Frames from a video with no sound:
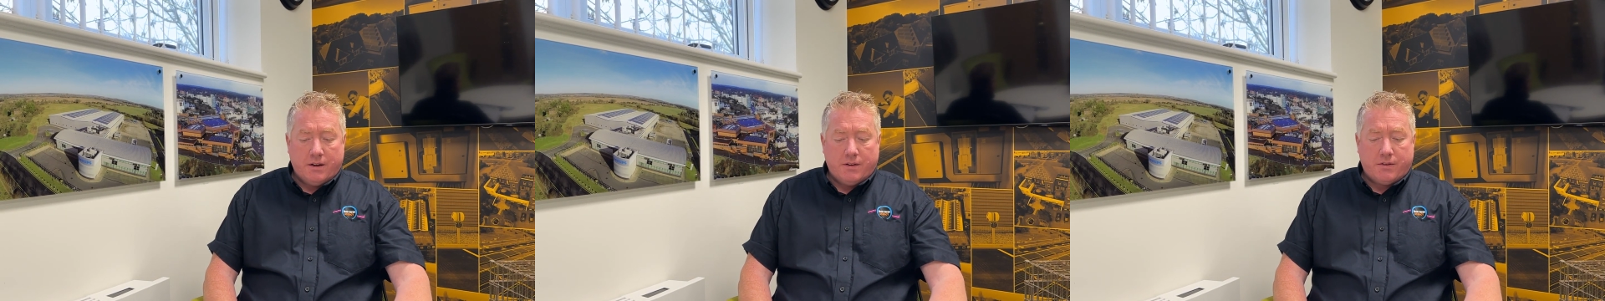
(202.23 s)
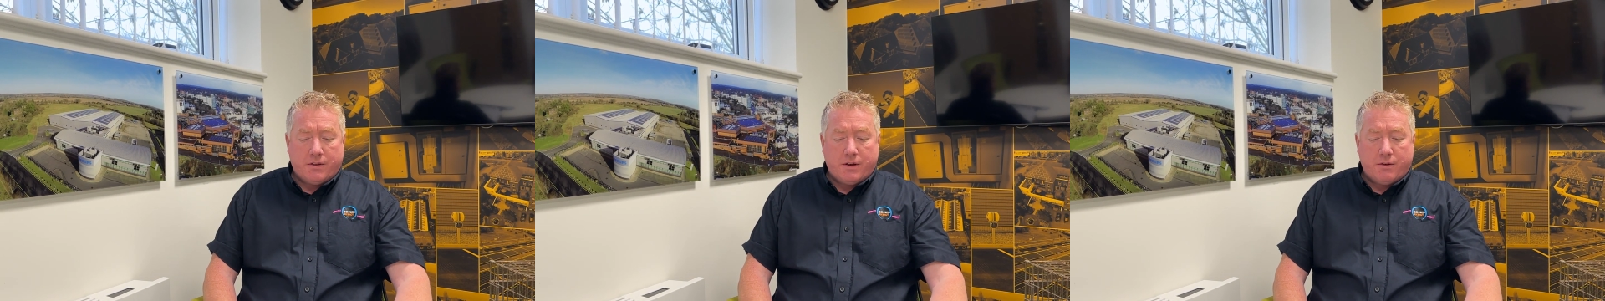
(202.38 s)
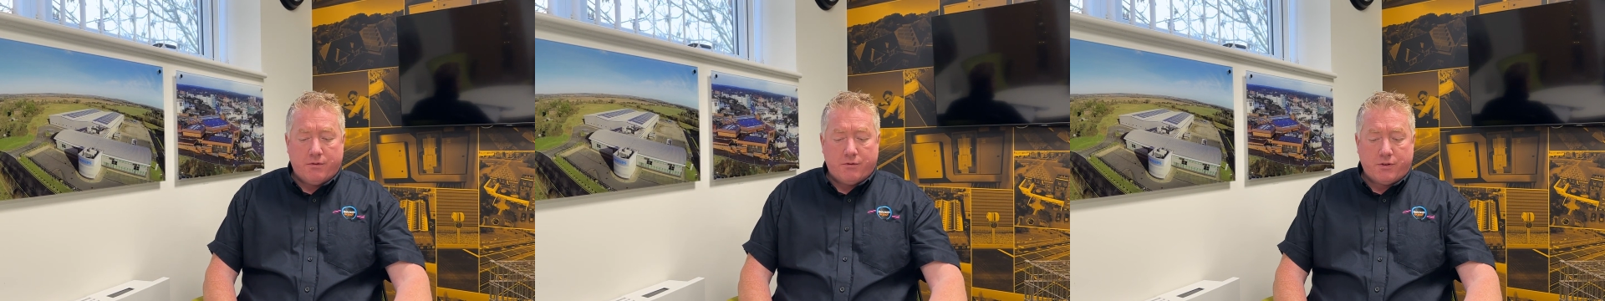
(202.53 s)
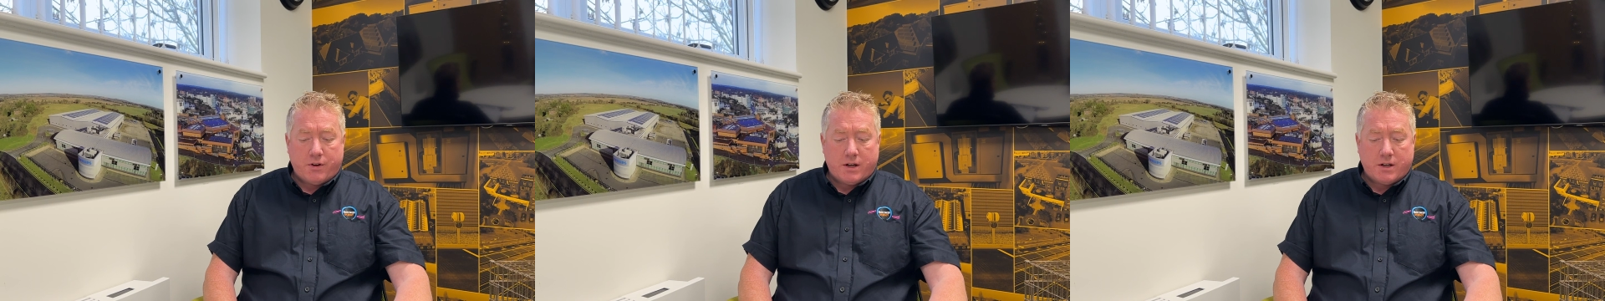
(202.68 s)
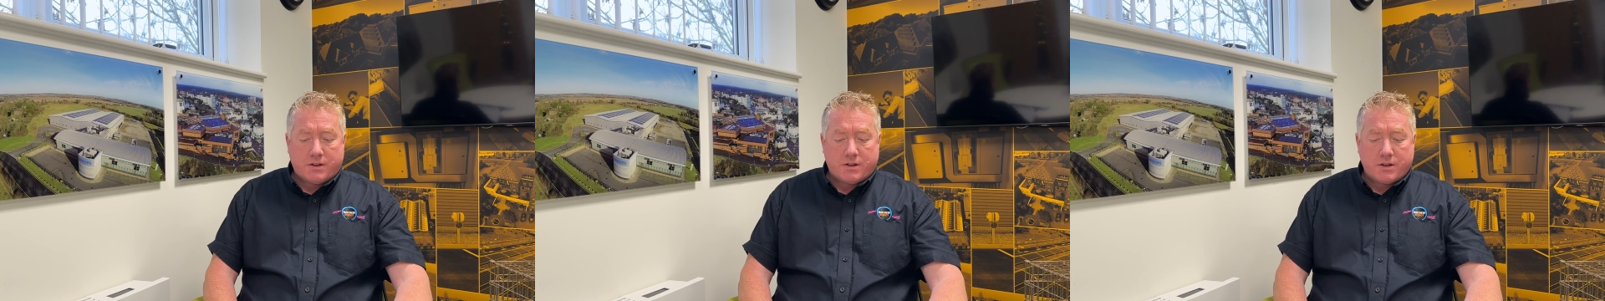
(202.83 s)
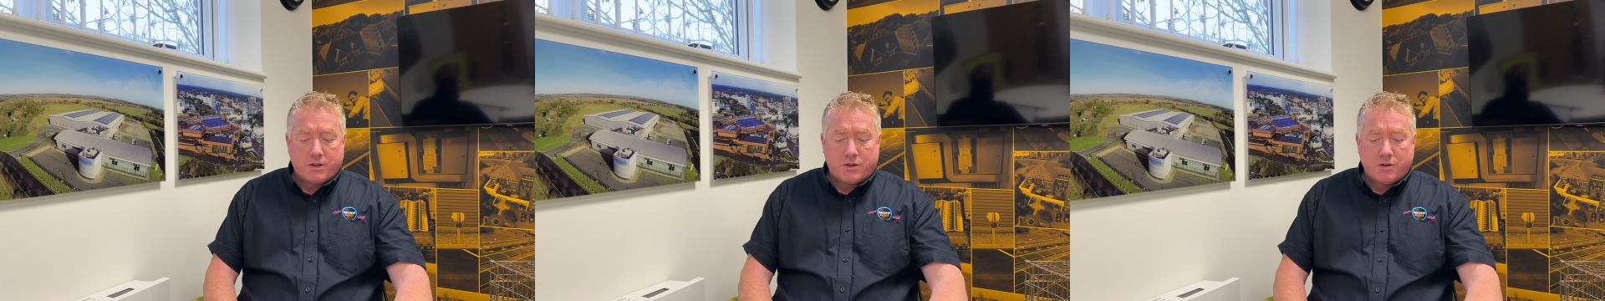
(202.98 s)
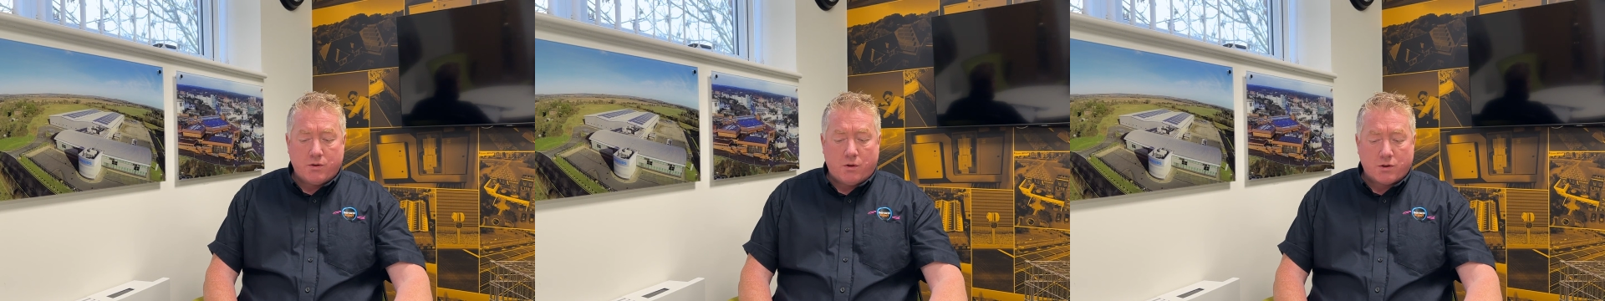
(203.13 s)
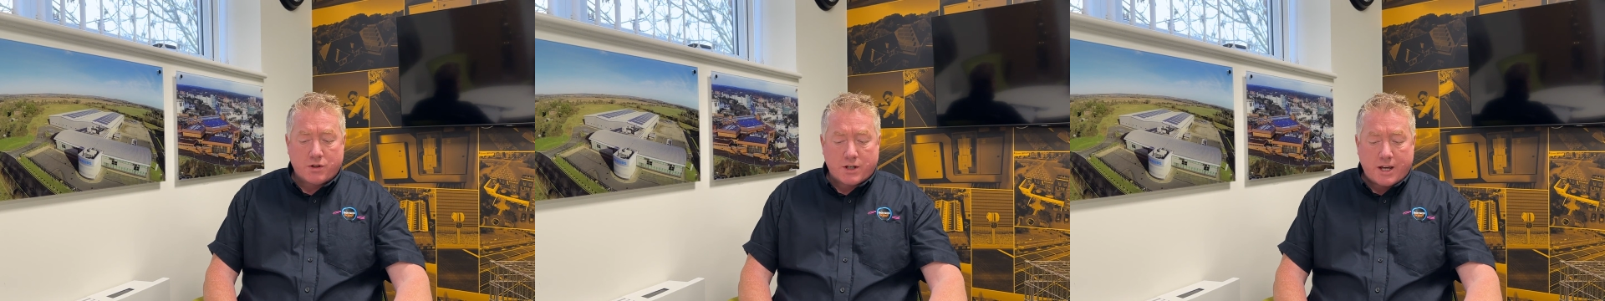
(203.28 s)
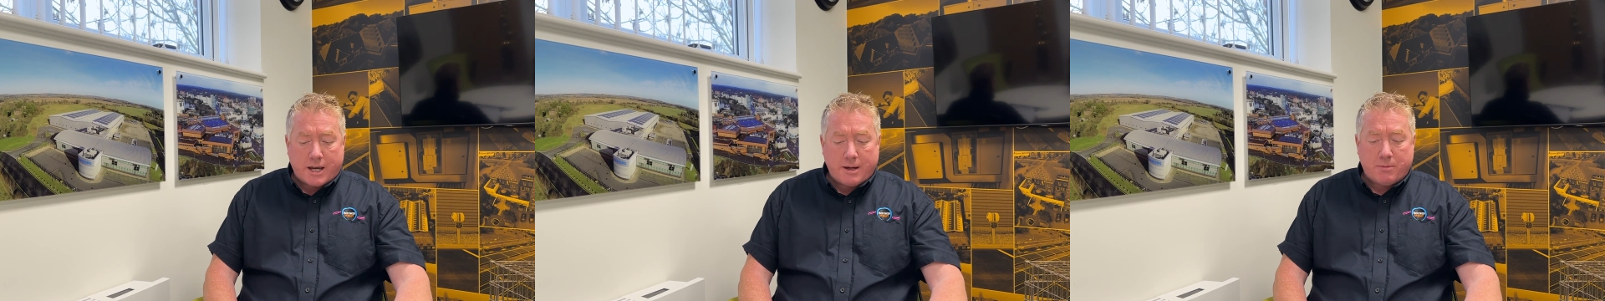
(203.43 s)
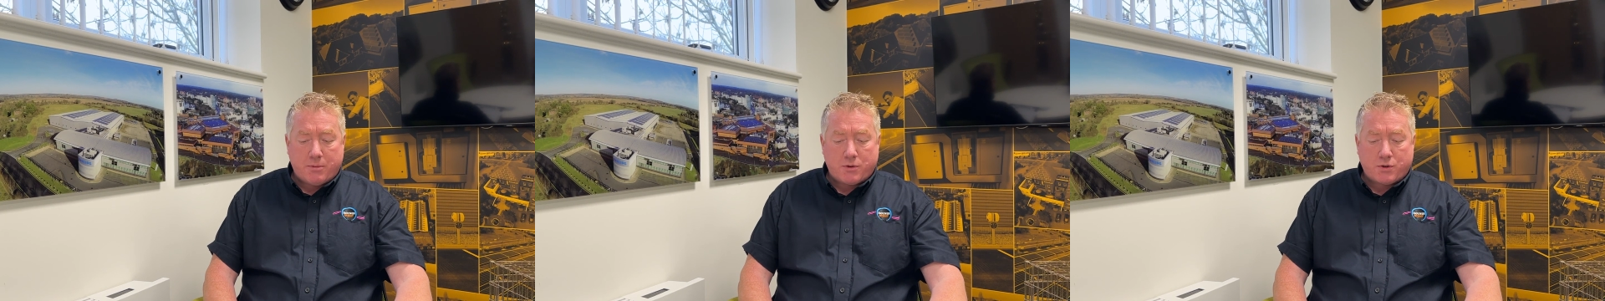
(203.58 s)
the inverter is not able